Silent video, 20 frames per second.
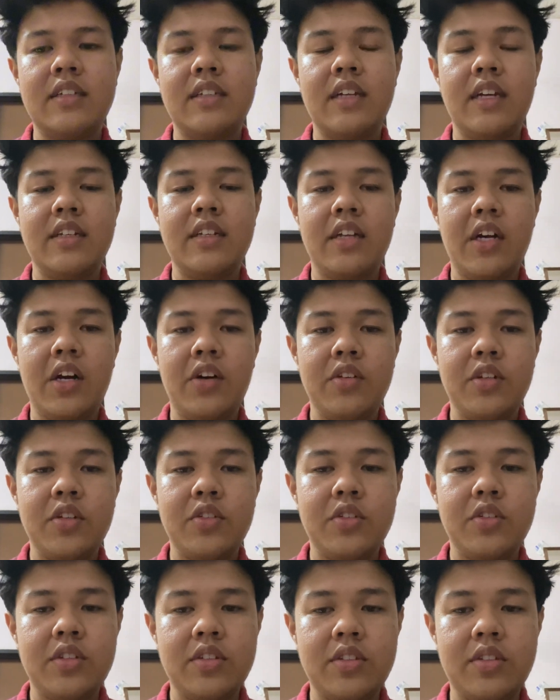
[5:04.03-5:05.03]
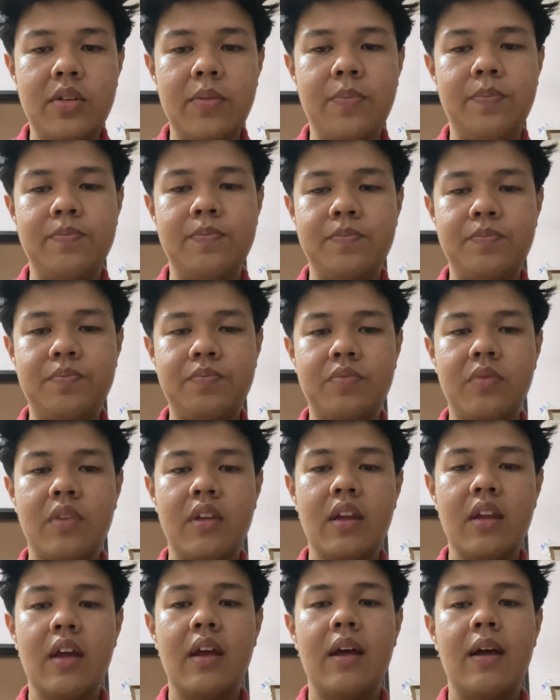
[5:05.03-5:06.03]
as audio system.
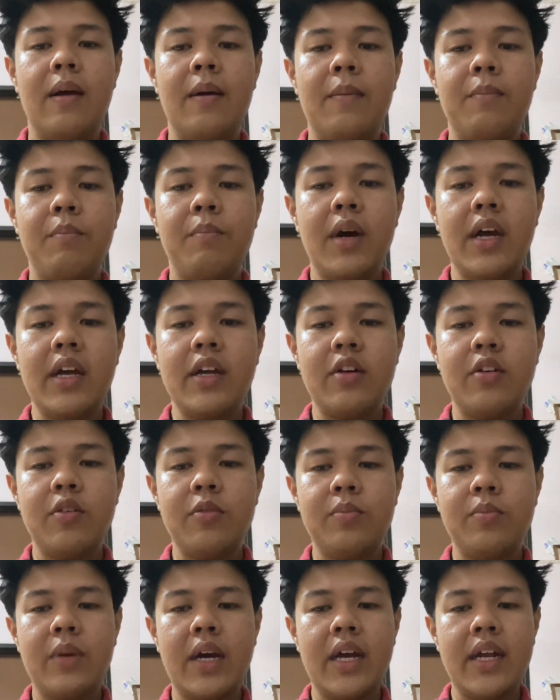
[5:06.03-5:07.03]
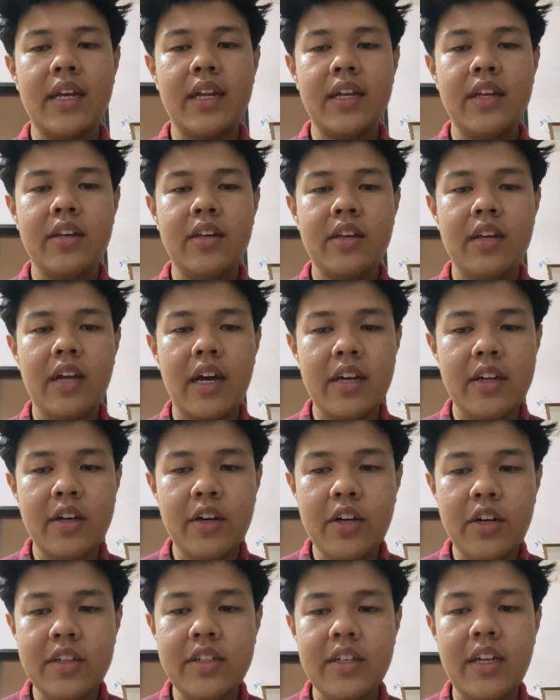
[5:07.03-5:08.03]
By combining
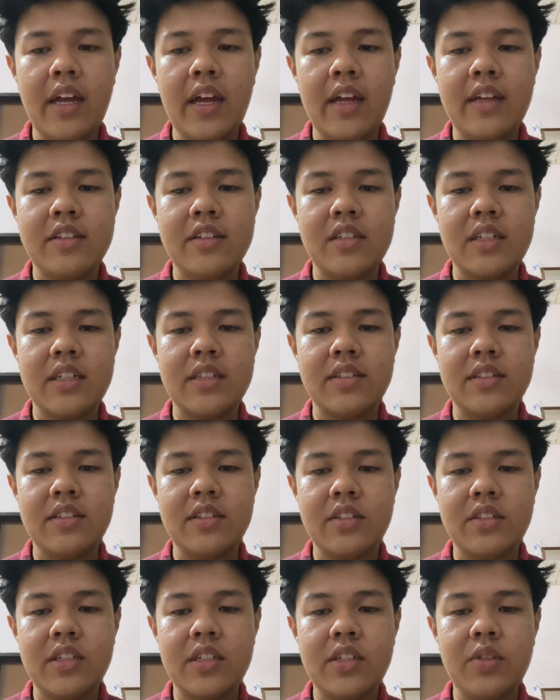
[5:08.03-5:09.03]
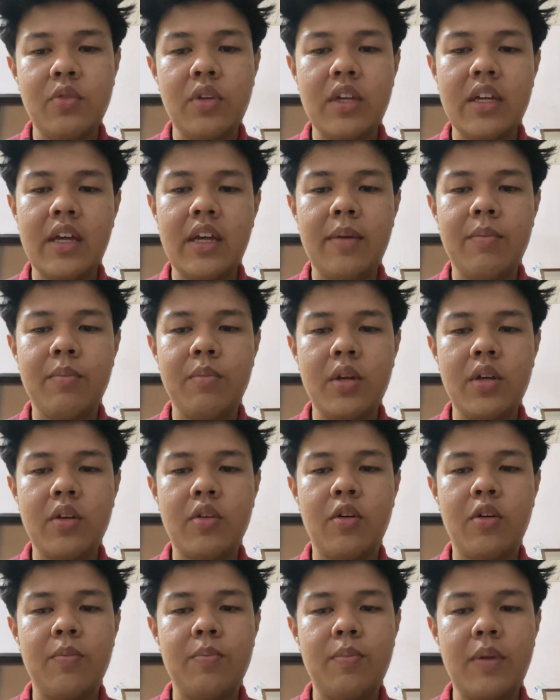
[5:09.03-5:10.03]
diode and transistor, we can
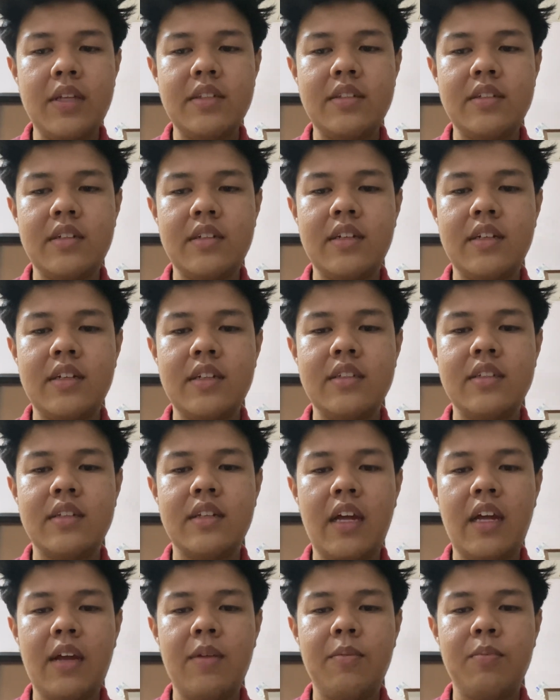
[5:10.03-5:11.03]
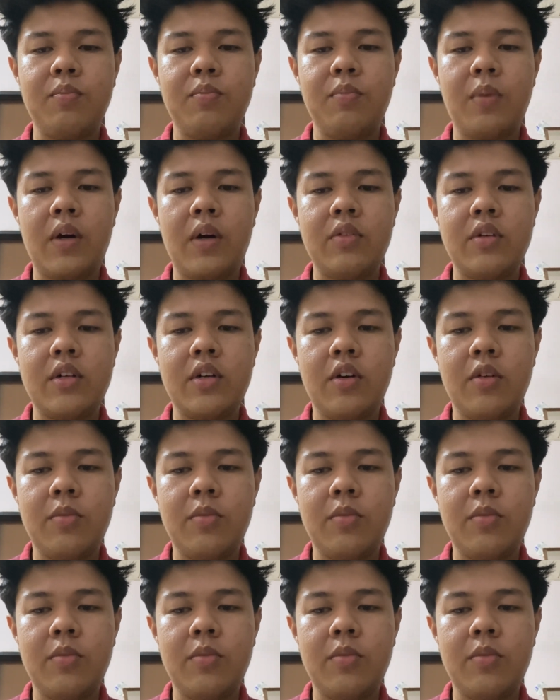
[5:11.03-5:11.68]
build complex circuit that power